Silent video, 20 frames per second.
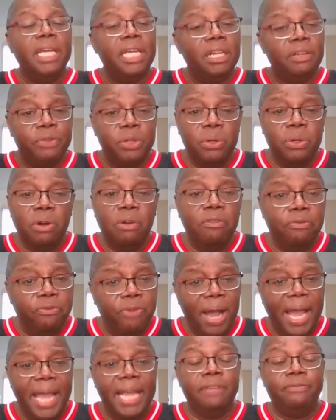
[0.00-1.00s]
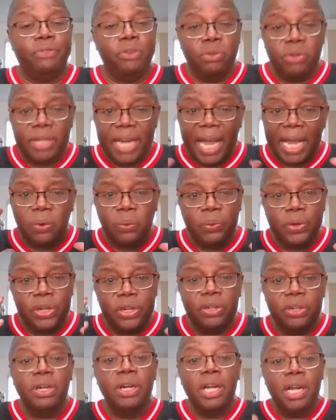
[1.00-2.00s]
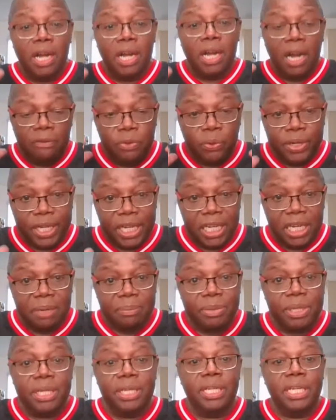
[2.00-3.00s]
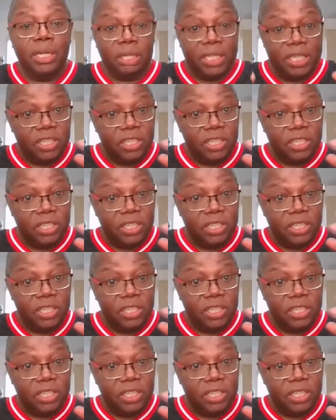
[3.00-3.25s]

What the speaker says: And if you don't fight, if you're not aware of your enemy,